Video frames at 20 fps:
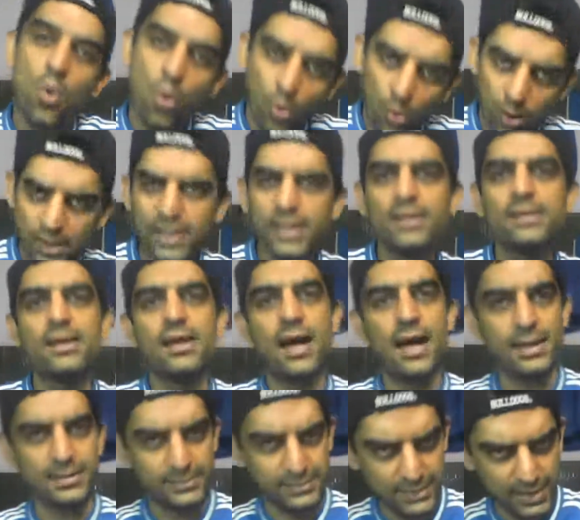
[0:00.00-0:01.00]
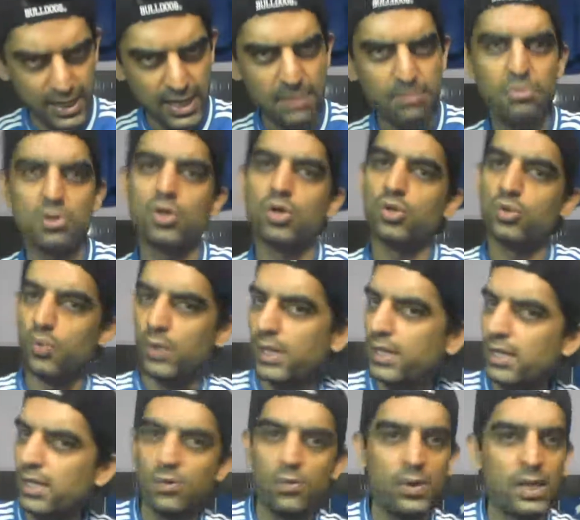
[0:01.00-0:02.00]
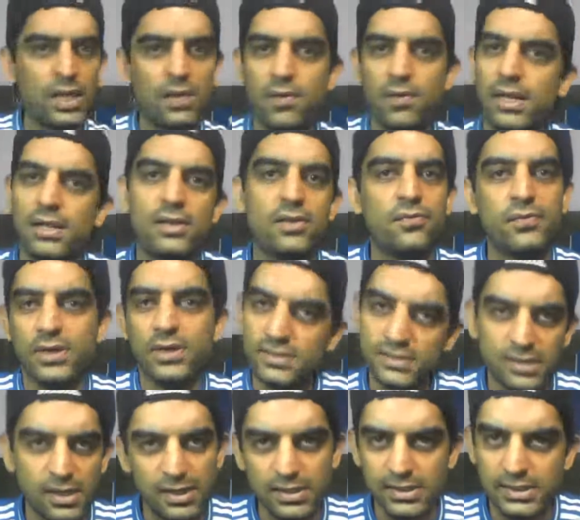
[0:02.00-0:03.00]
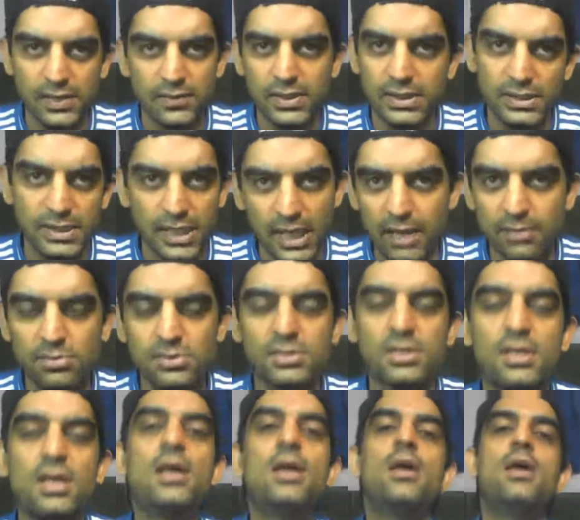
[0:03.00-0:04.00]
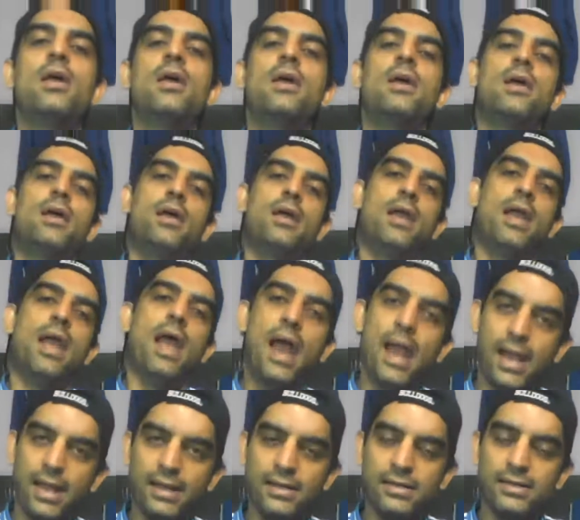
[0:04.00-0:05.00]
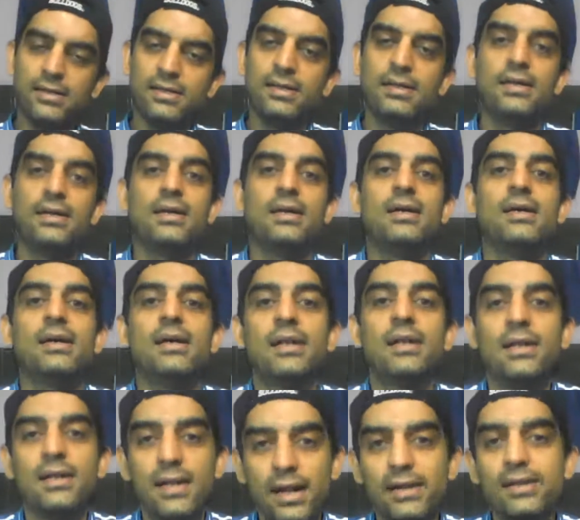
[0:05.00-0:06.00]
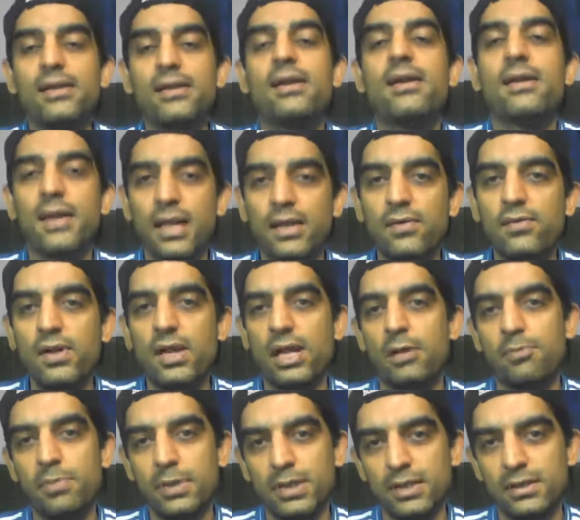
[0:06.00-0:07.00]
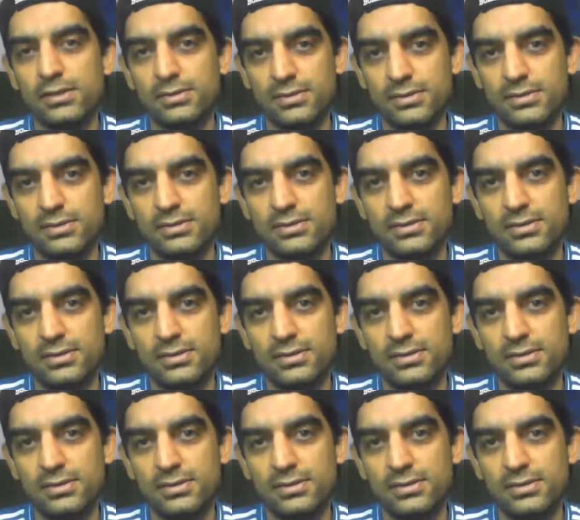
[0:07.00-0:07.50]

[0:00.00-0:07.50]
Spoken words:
only in the last game, because we did very well in the first 37 games, and a London rival helping us